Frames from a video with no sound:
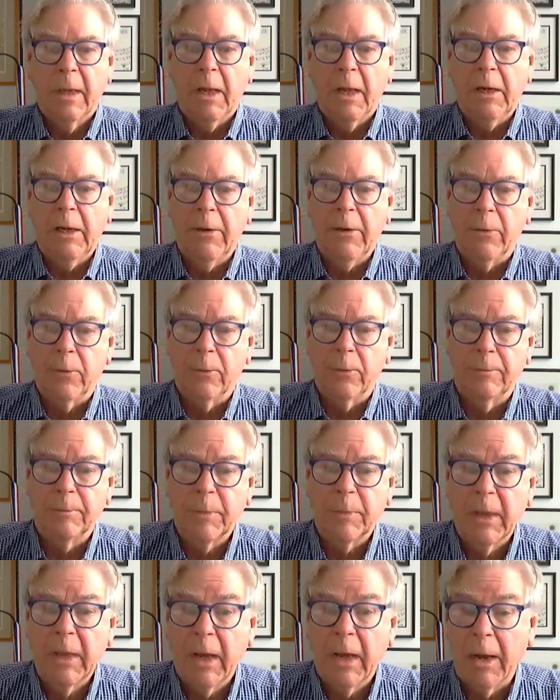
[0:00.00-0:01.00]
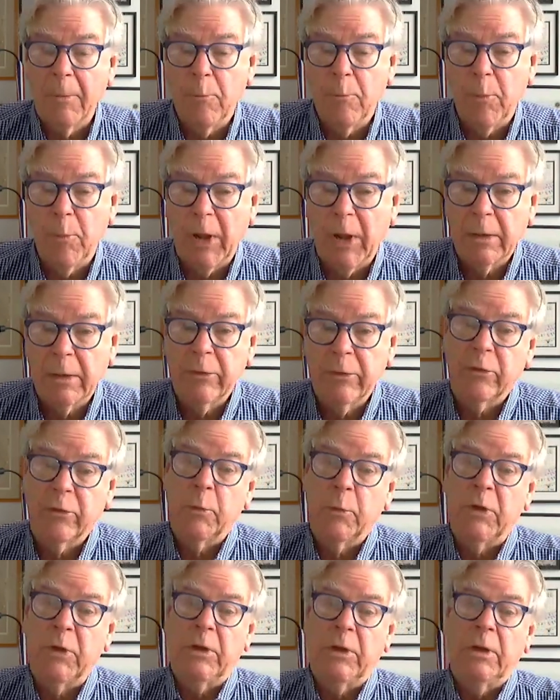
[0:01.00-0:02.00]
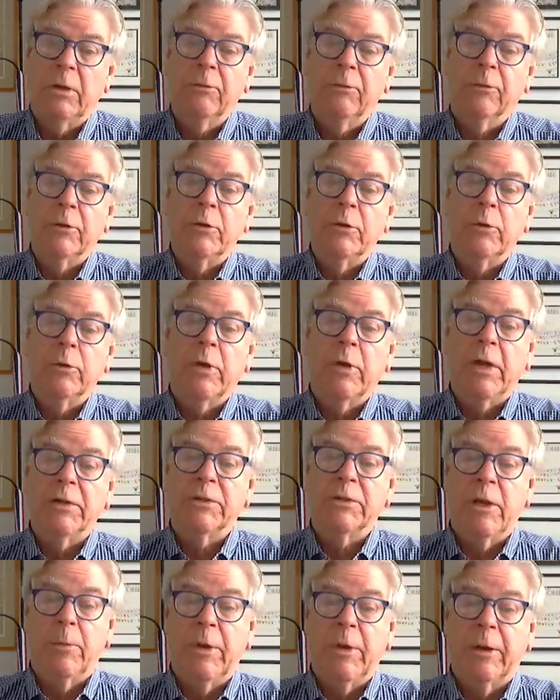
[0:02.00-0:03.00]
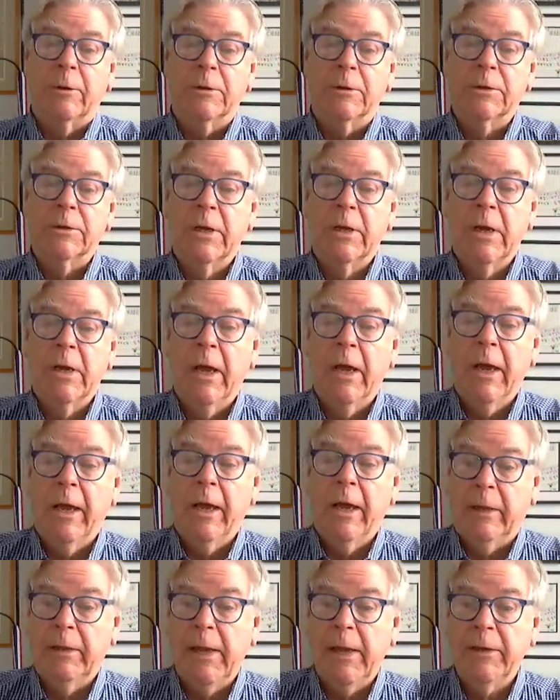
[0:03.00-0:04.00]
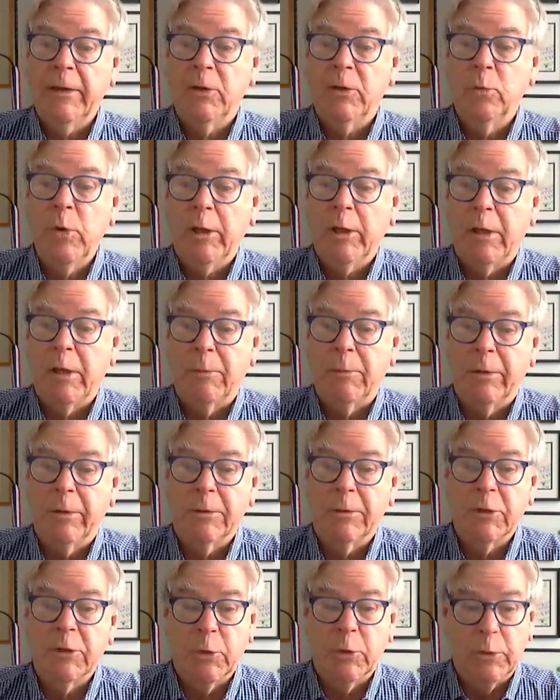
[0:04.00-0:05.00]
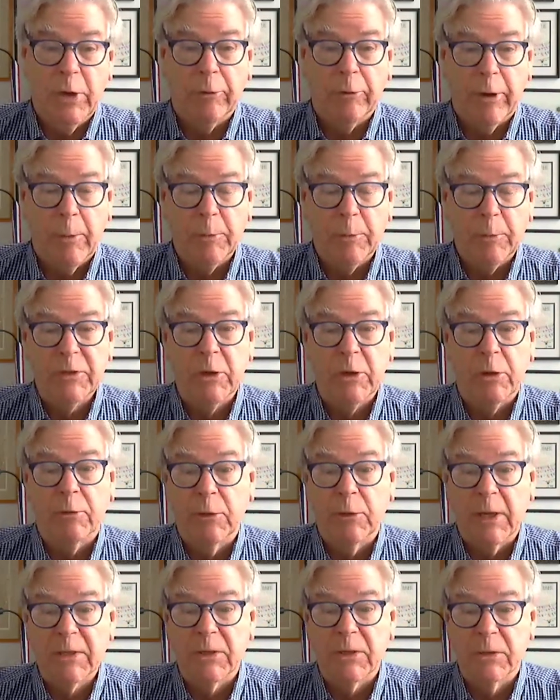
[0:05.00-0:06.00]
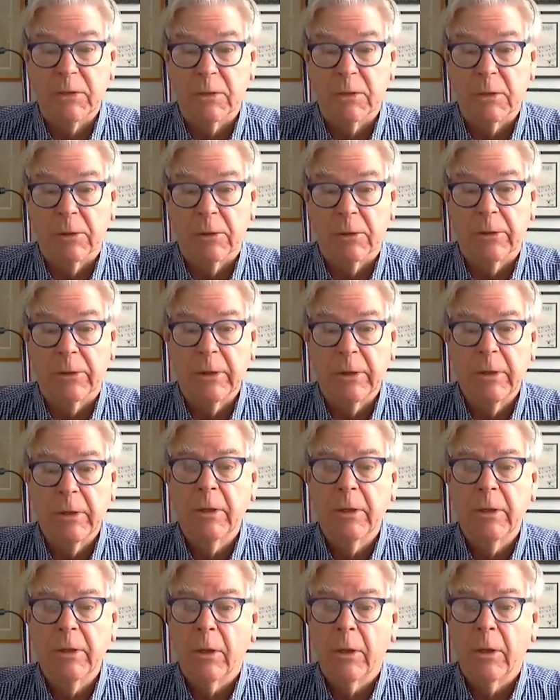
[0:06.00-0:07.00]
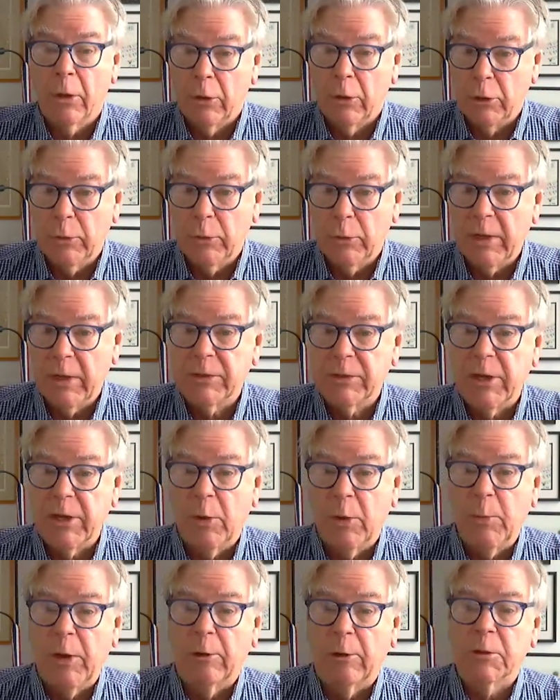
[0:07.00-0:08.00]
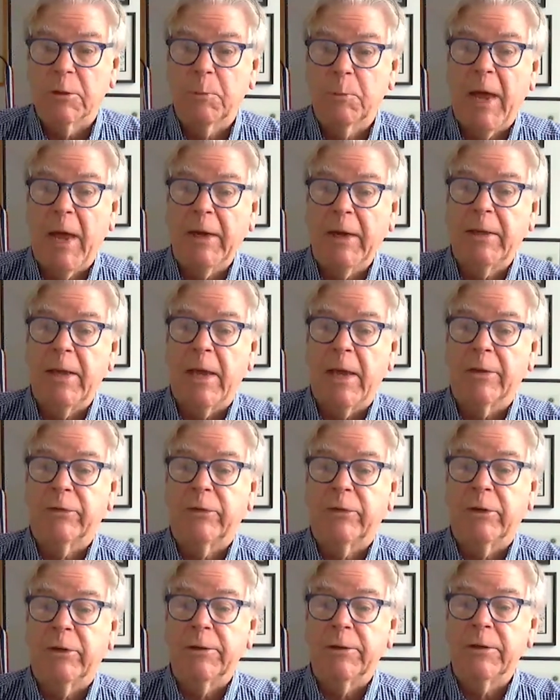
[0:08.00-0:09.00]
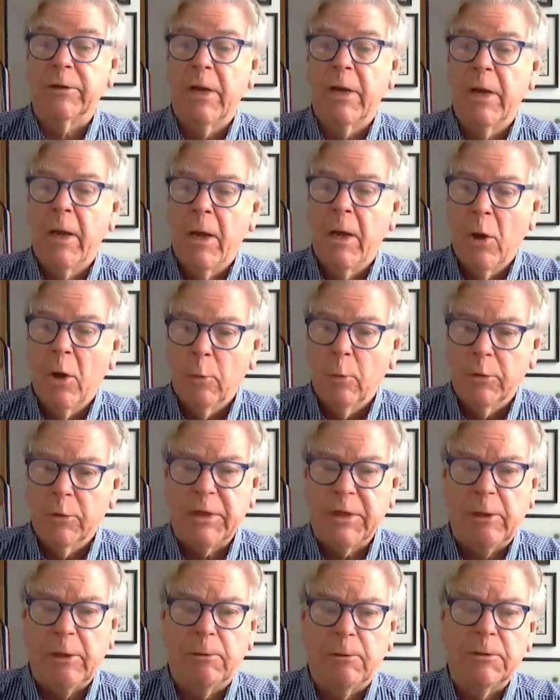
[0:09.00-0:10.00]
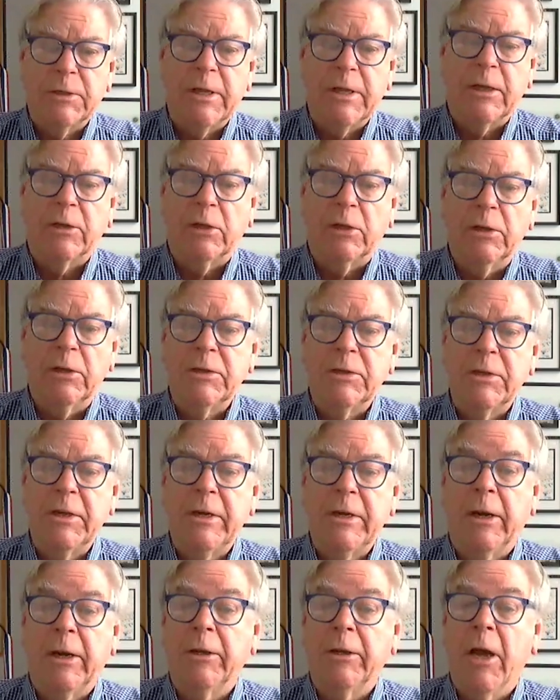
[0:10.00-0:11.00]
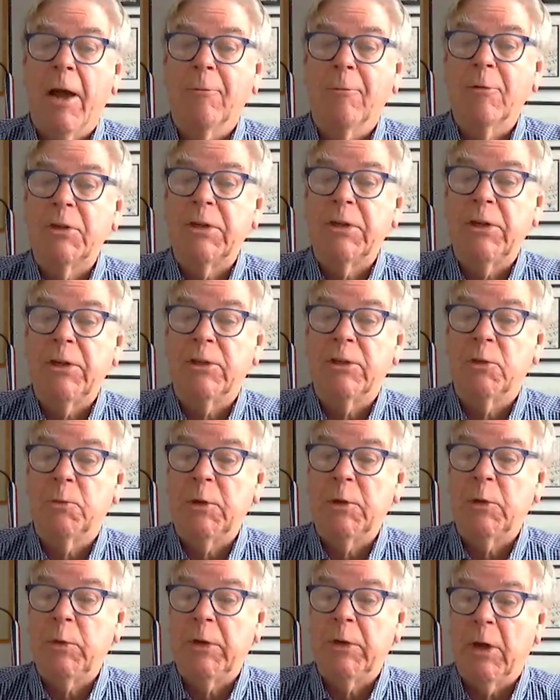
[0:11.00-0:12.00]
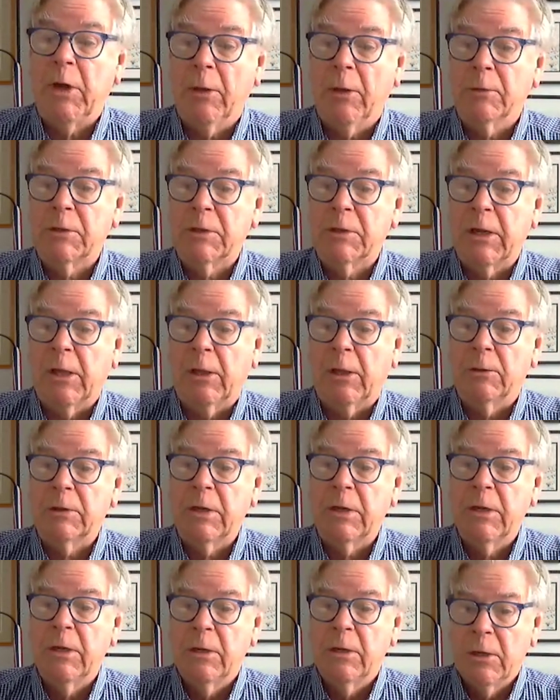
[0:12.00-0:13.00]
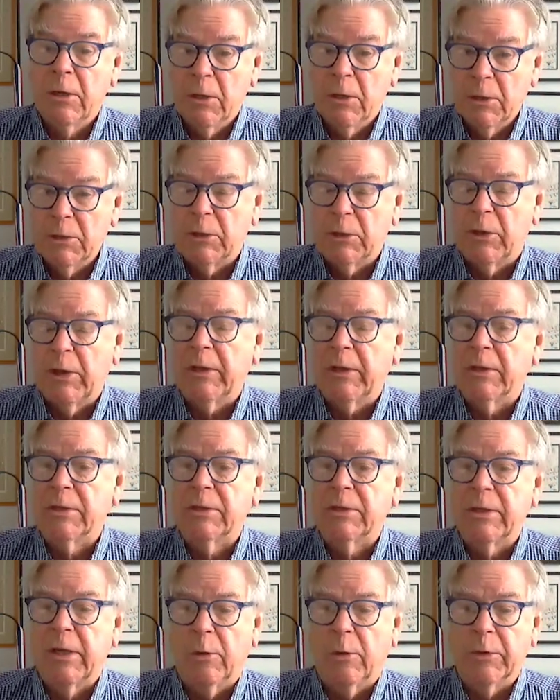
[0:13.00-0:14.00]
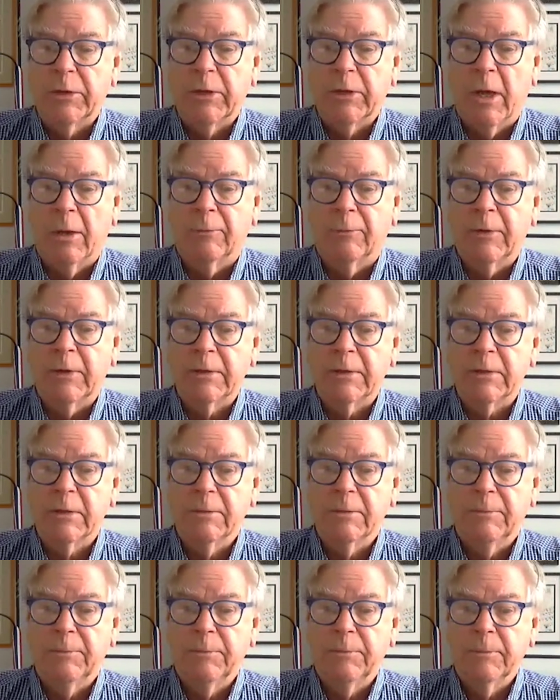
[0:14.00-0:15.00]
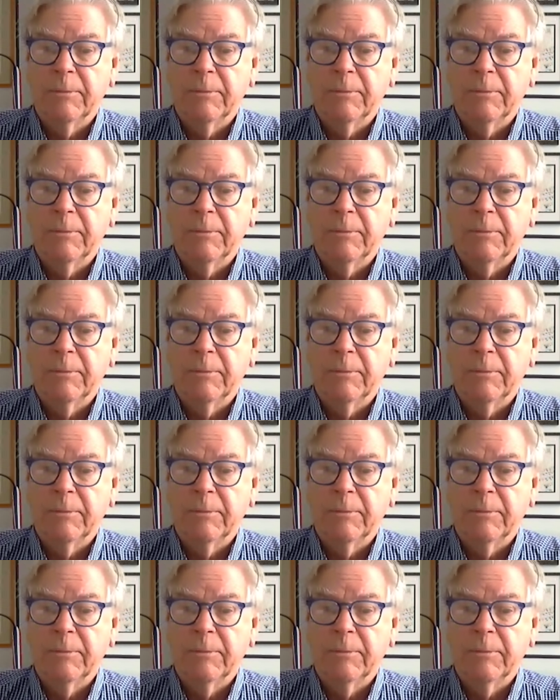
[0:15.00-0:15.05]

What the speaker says: Hello, I'm Buttons Padine for UK Sailmakers, and I'd like to welcome you to another episode of Lessons Learned, UK Sailmakers podcast series where sailors get to listen in on conversations between other sailors so they can sail with confidence.